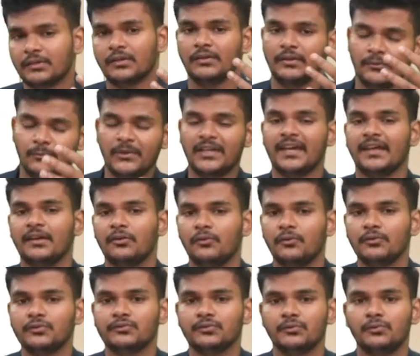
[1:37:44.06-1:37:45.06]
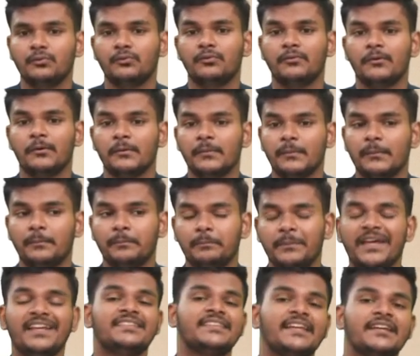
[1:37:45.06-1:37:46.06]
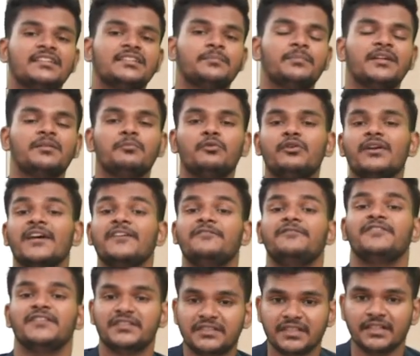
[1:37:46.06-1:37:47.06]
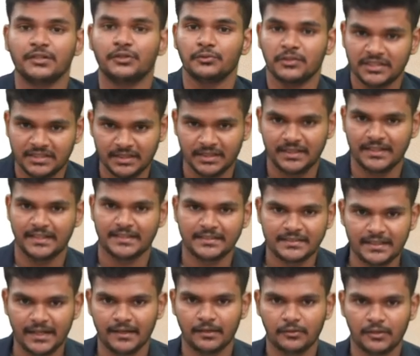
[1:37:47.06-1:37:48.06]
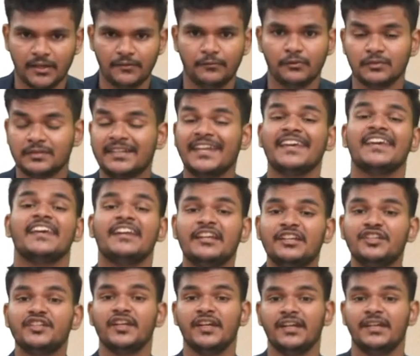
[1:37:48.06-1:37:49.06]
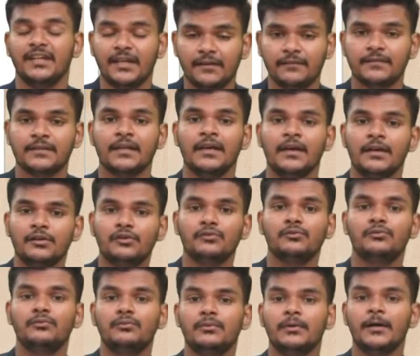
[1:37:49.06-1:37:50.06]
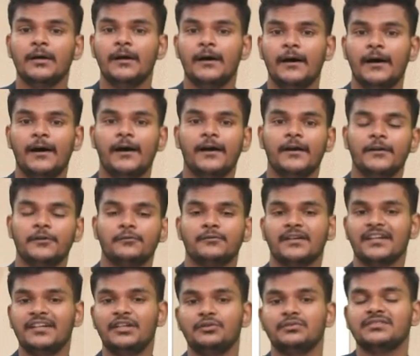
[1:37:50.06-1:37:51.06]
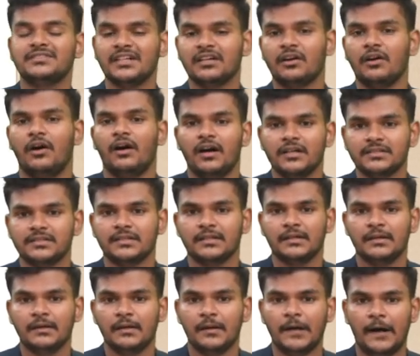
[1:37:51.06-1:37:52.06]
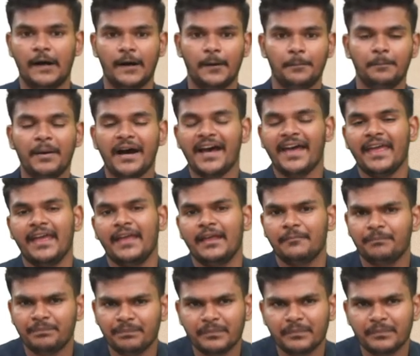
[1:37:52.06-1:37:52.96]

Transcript: we can also make things a bit more efficient to a certain extent. Okay, folks, take initiatives to reduce the cost by